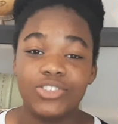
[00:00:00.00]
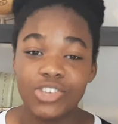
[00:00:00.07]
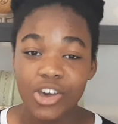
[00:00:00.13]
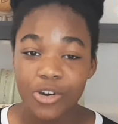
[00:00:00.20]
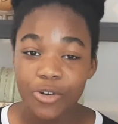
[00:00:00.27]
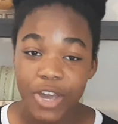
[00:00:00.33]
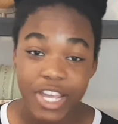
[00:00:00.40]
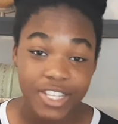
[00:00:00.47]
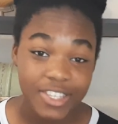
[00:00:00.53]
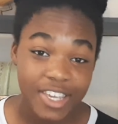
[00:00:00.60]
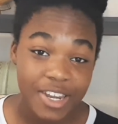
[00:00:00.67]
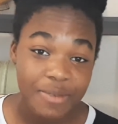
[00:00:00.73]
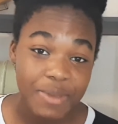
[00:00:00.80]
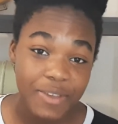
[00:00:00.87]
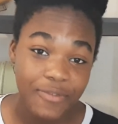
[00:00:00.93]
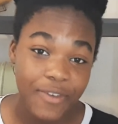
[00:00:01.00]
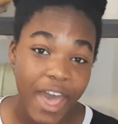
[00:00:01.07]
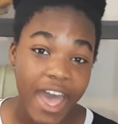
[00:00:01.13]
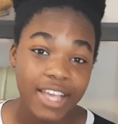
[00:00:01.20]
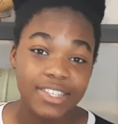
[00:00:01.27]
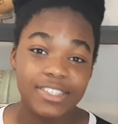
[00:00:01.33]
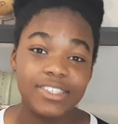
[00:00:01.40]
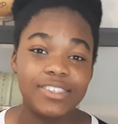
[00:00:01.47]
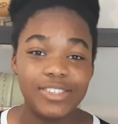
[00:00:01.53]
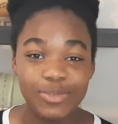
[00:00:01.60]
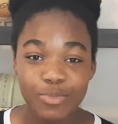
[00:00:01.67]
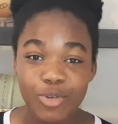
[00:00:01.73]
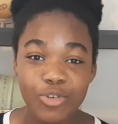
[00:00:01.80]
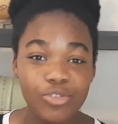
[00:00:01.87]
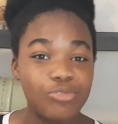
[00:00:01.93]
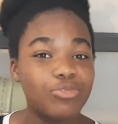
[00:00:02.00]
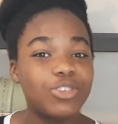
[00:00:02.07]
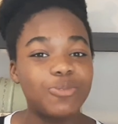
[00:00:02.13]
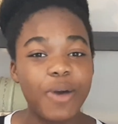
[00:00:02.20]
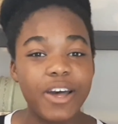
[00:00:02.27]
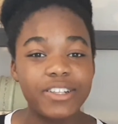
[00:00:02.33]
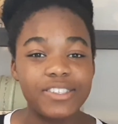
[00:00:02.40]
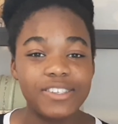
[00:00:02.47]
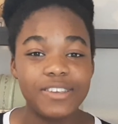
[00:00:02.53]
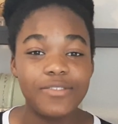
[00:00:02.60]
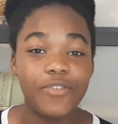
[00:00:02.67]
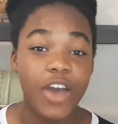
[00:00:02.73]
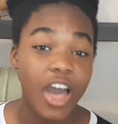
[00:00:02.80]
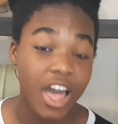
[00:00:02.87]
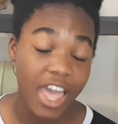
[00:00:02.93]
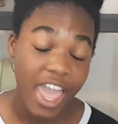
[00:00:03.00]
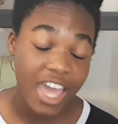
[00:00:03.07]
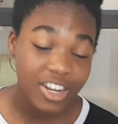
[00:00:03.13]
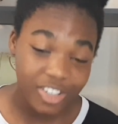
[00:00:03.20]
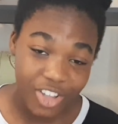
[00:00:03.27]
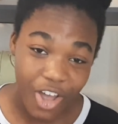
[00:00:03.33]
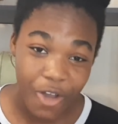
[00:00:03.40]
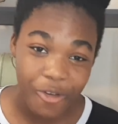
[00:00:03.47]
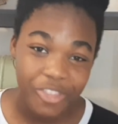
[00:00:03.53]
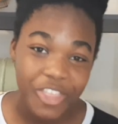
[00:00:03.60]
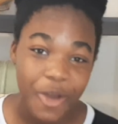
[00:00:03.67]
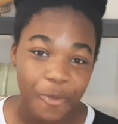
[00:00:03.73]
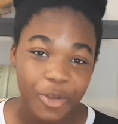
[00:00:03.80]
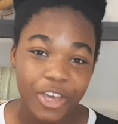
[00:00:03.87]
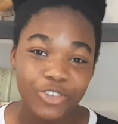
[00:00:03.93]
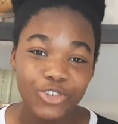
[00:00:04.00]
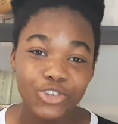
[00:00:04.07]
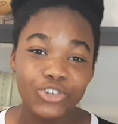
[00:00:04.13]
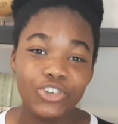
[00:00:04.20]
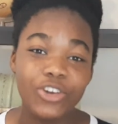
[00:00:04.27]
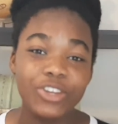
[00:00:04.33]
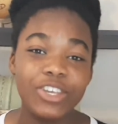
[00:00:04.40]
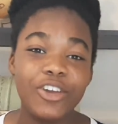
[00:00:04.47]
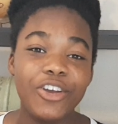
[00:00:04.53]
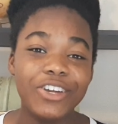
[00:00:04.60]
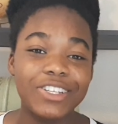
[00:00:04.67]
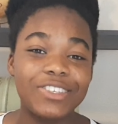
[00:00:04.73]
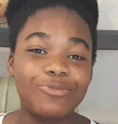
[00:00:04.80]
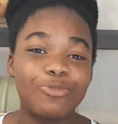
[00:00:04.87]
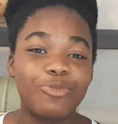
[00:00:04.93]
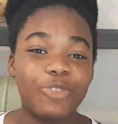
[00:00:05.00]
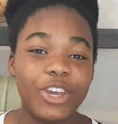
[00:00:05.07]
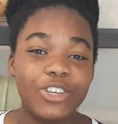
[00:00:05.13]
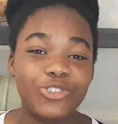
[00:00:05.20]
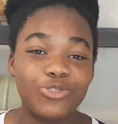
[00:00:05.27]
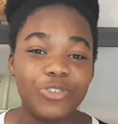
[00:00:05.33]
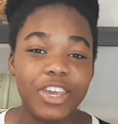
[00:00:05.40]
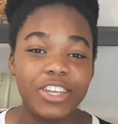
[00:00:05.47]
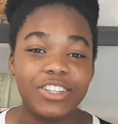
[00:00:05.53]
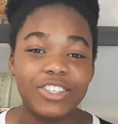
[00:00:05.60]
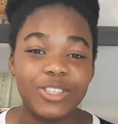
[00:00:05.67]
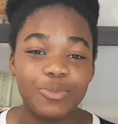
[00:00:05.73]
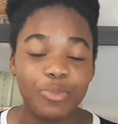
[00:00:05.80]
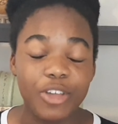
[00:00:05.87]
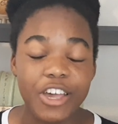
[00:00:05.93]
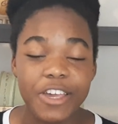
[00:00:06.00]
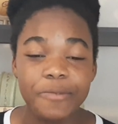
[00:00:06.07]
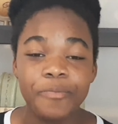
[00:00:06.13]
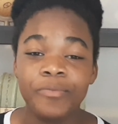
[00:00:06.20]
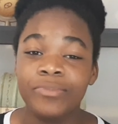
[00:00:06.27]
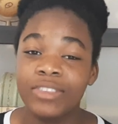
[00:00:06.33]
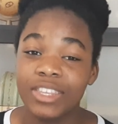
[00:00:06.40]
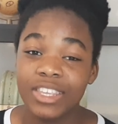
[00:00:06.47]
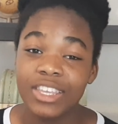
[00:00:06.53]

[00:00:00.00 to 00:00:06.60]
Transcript: So it's going to be fast, smooth, responsive, and along with that 120 Hz refresh rate display,